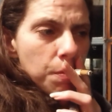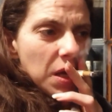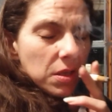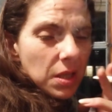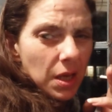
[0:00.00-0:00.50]

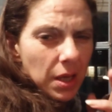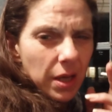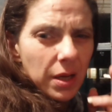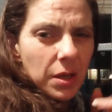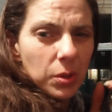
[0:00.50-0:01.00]
Because they
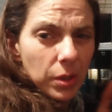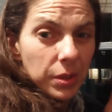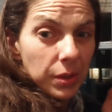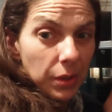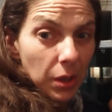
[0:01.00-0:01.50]
cannot
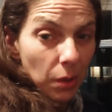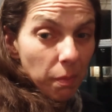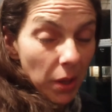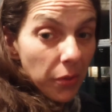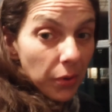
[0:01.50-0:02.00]
trust their
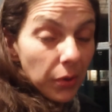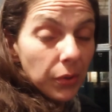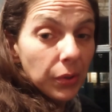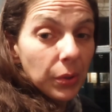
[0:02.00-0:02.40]
mother